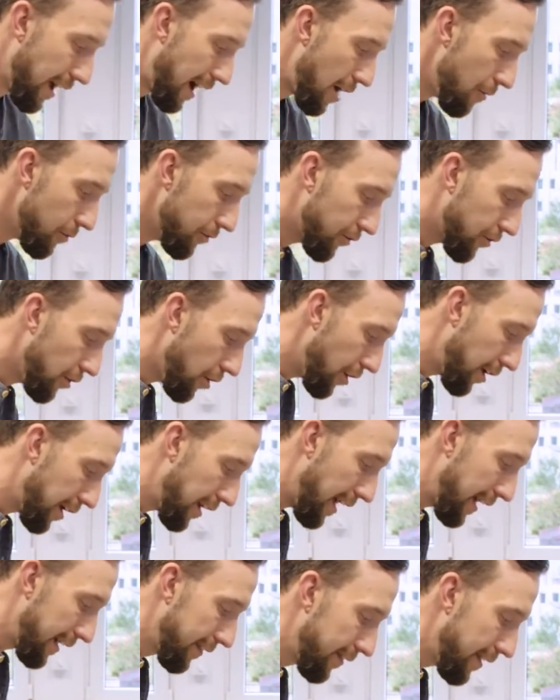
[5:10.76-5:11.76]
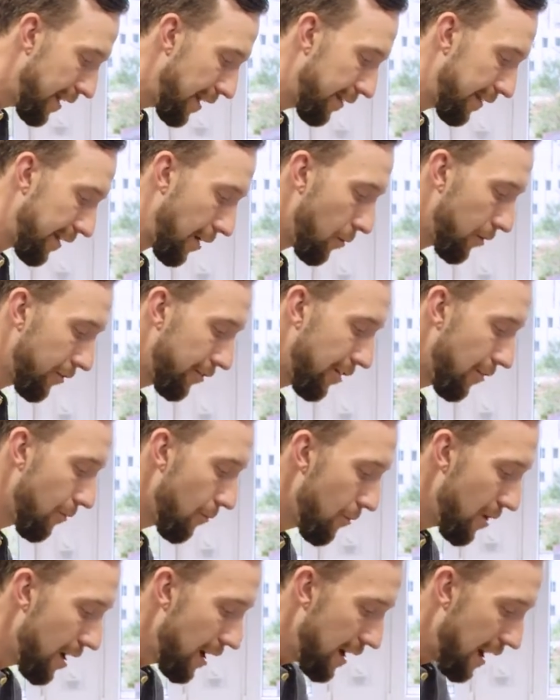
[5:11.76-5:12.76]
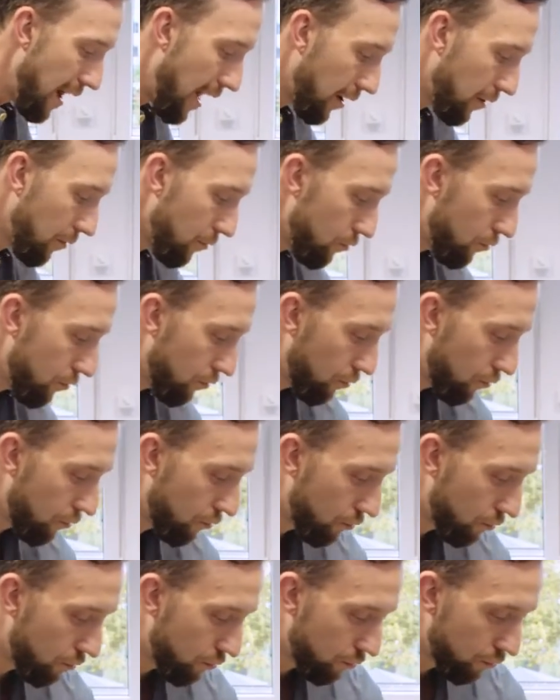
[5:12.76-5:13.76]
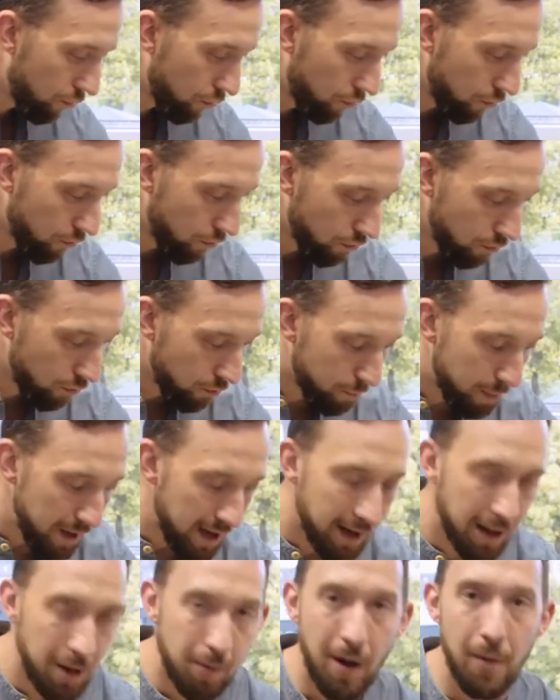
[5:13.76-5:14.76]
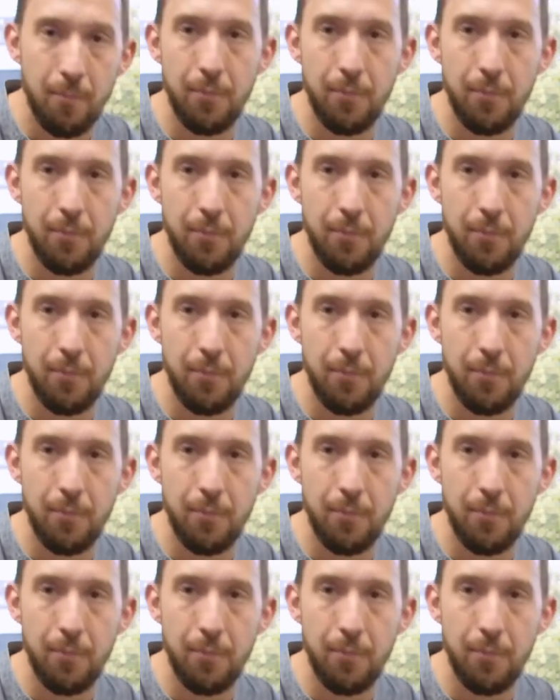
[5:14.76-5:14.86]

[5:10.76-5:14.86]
I was going like this. I was really like speeding my